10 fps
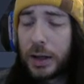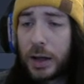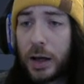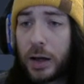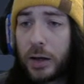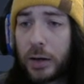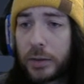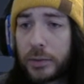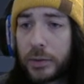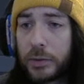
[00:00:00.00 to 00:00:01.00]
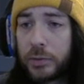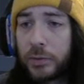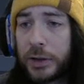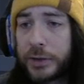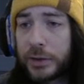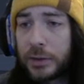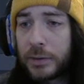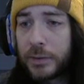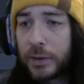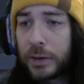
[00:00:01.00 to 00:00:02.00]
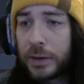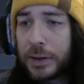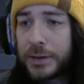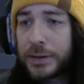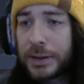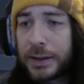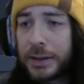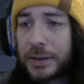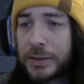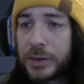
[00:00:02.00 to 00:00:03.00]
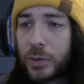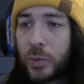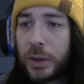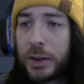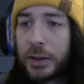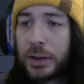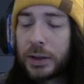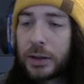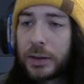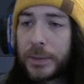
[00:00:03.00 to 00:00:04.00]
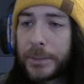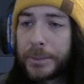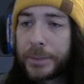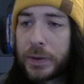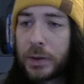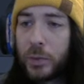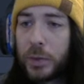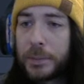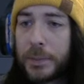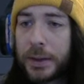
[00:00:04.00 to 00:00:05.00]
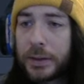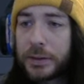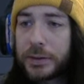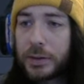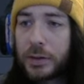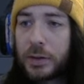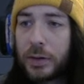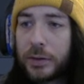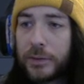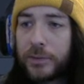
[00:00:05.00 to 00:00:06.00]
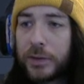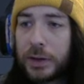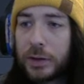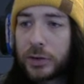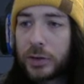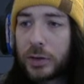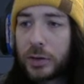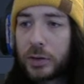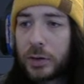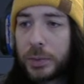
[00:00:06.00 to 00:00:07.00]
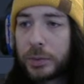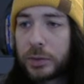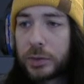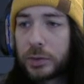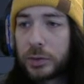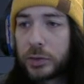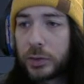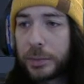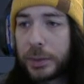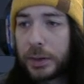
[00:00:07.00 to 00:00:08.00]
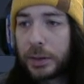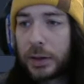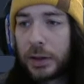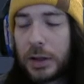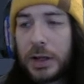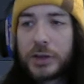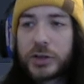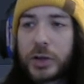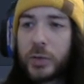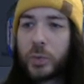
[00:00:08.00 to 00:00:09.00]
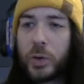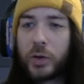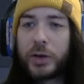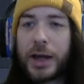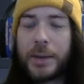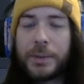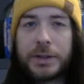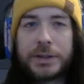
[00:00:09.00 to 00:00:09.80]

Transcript: Uh, the reason for this is we we might not finish double jumping. So what could happen is